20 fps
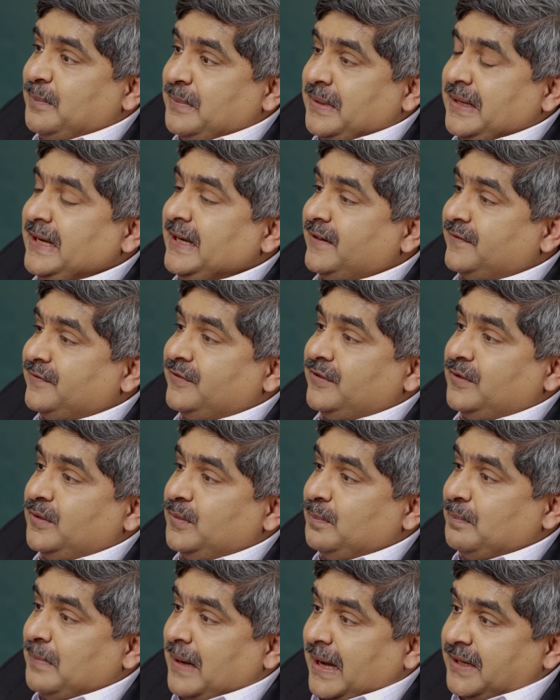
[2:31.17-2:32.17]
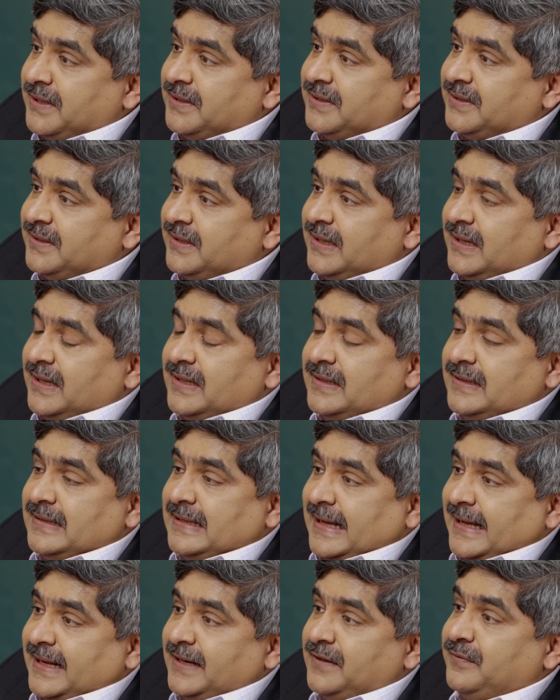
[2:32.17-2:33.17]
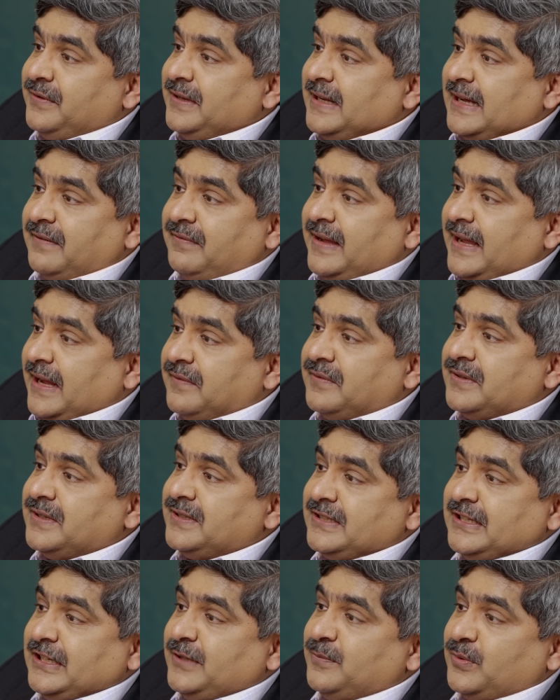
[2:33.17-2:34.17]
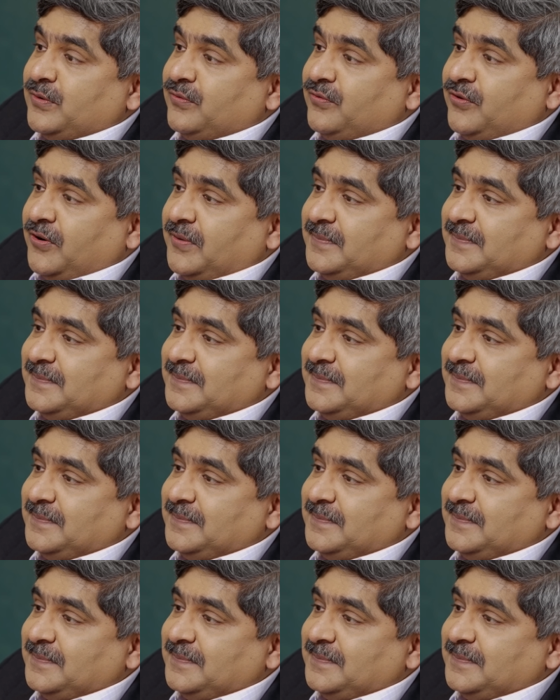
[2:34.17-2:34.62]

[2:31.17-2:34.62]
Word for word: meaningful manner than we have ever seen before.